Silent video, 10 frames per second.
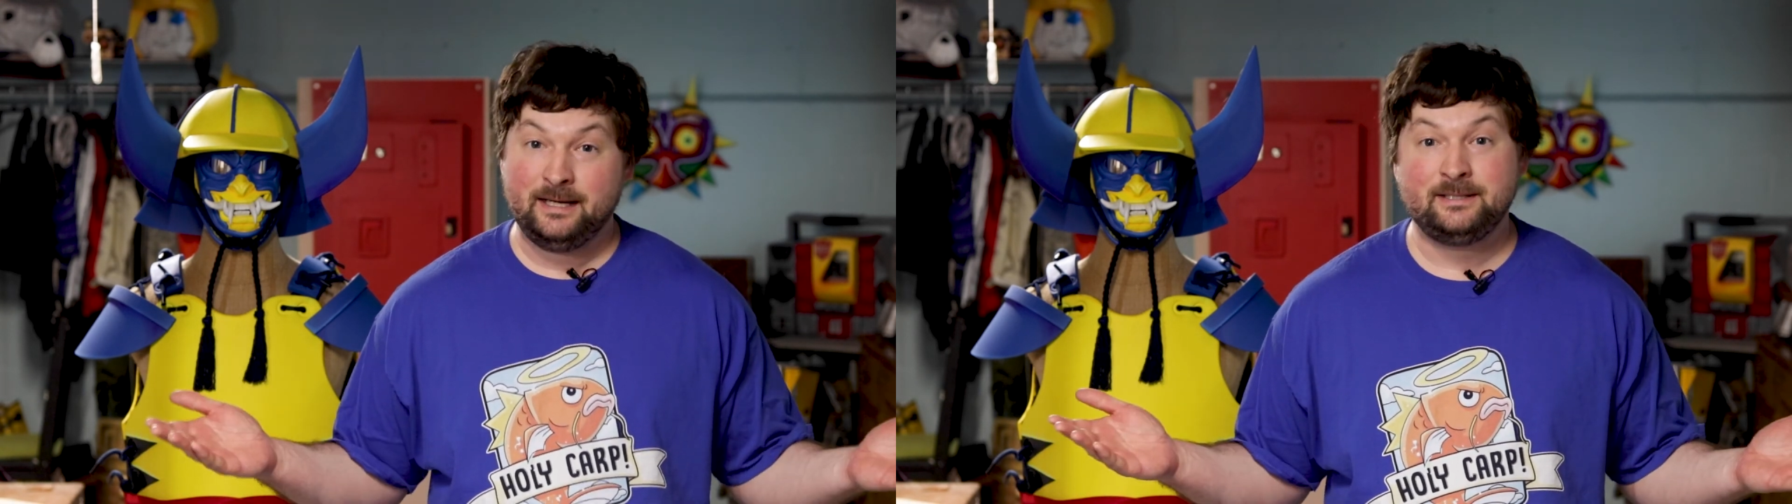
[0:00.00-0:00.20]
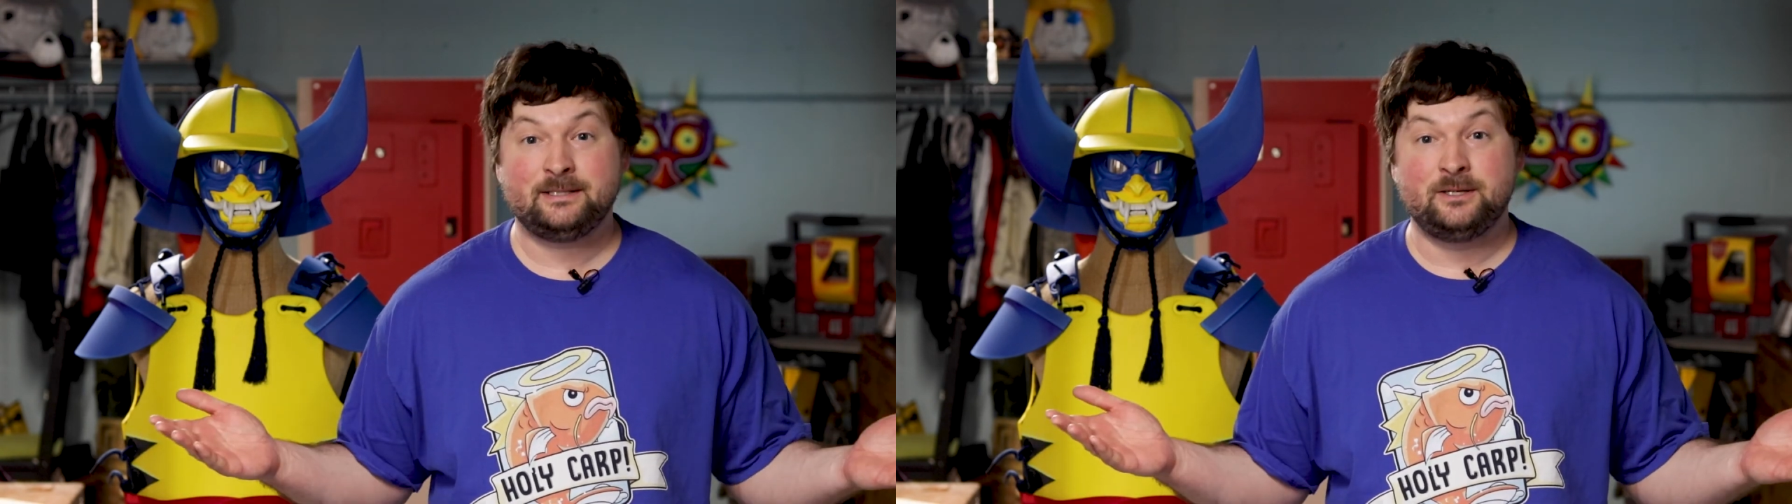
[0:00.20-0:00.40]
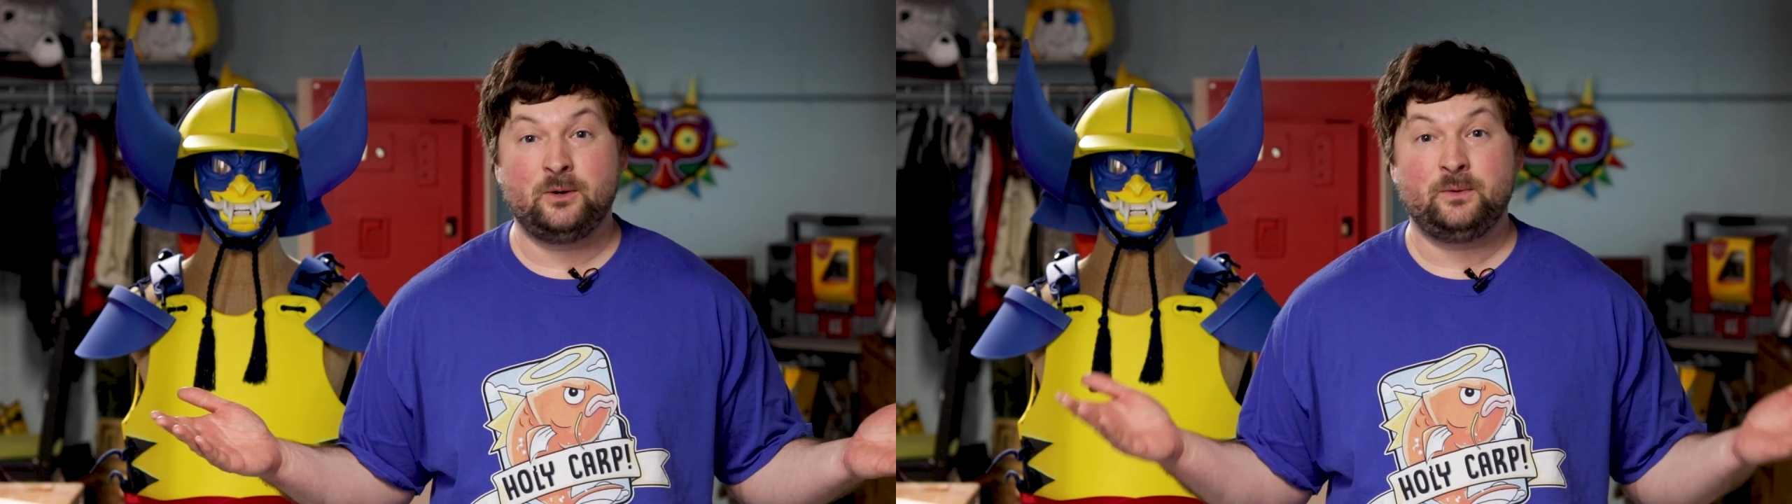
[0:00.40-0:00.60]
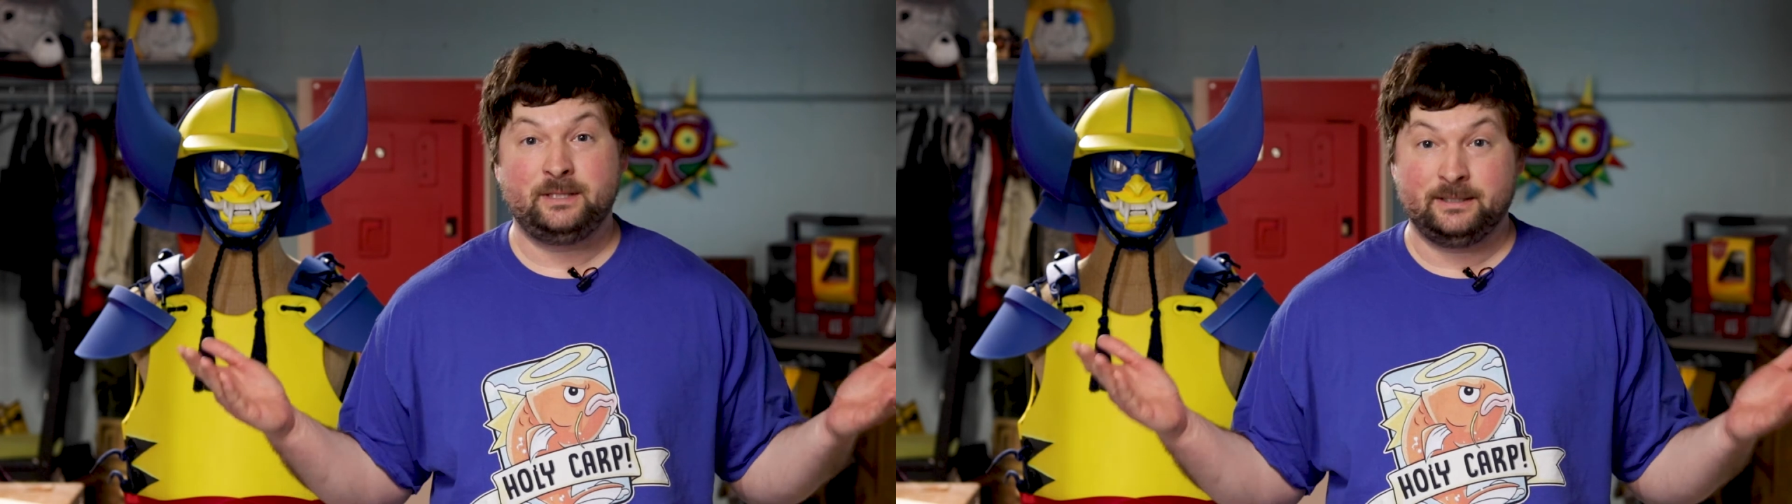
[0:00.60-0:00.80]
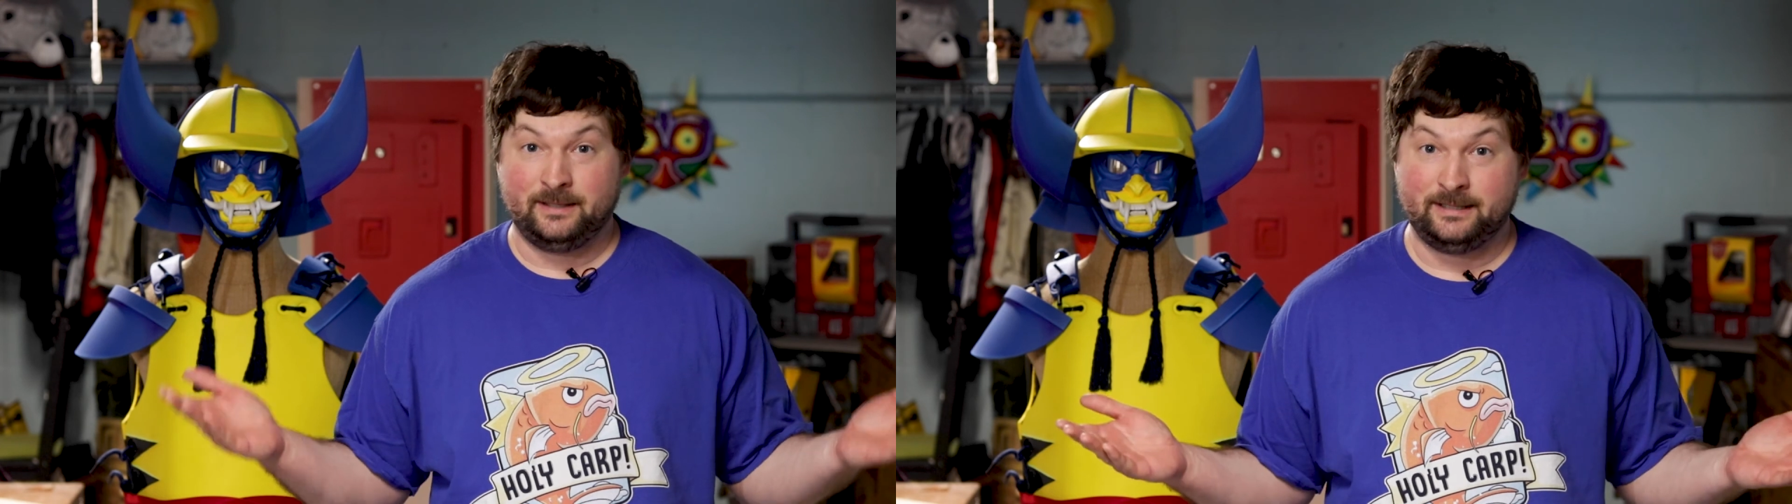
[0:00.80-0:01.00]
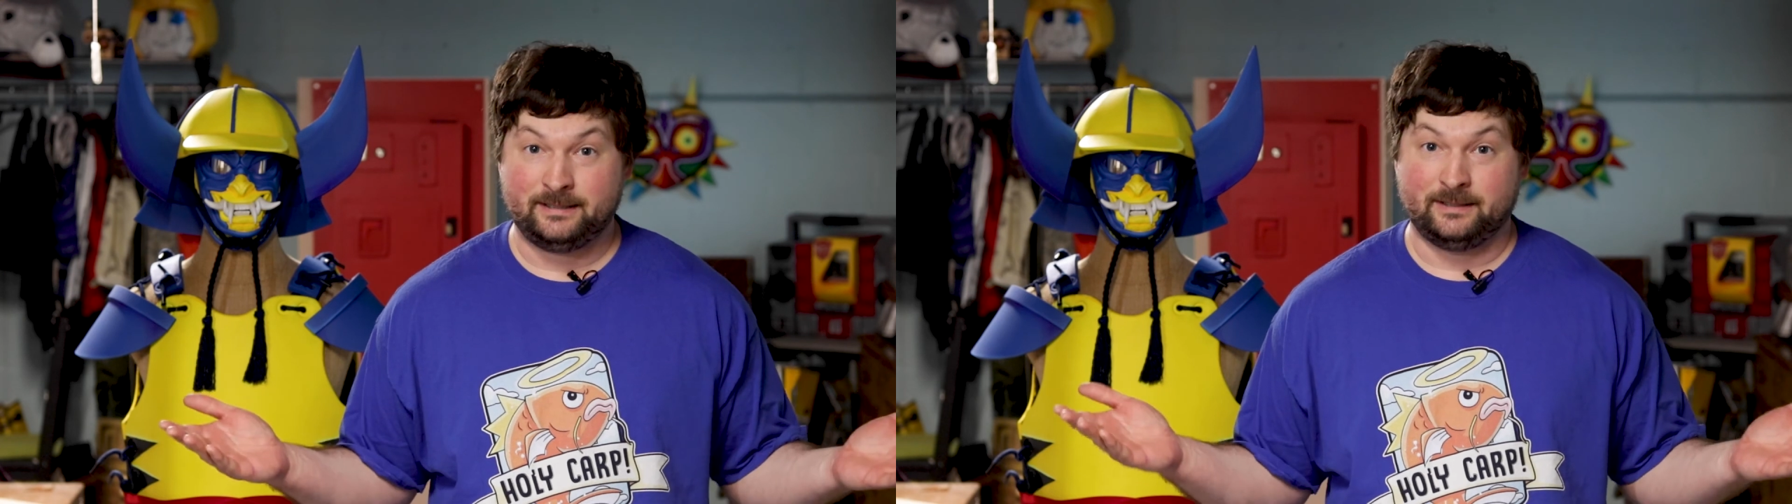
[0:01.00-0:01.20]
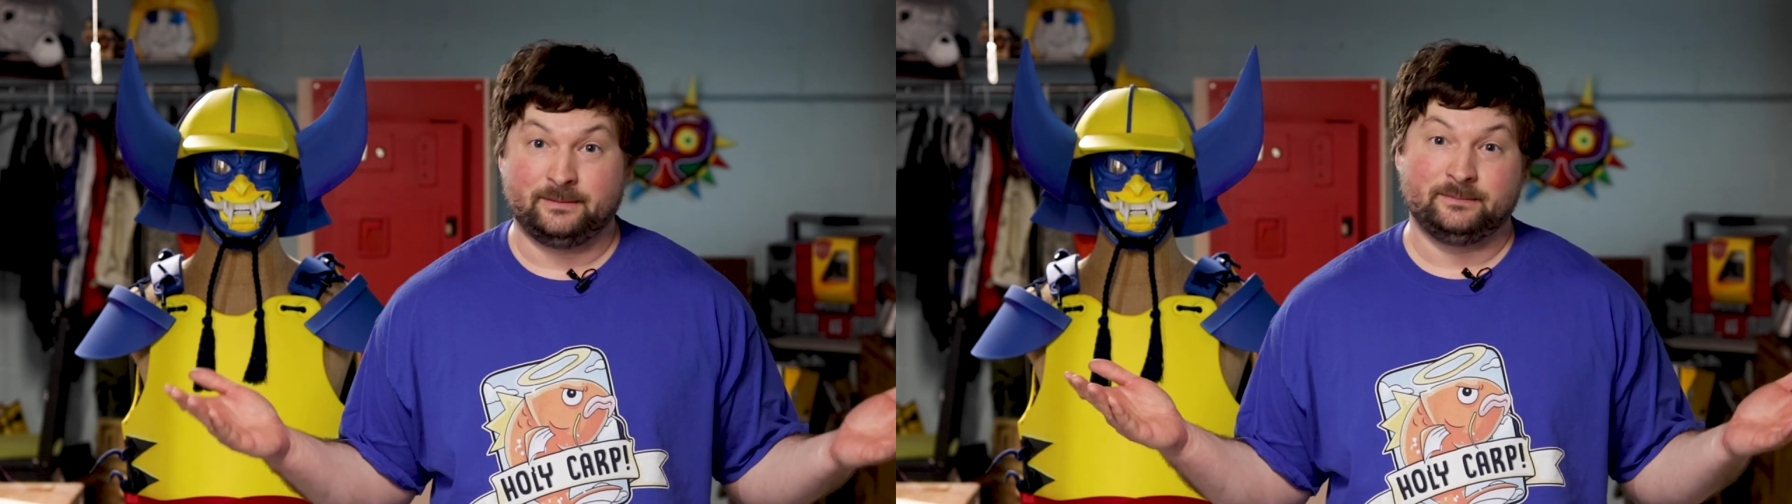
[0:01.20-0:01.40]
us know you liked it.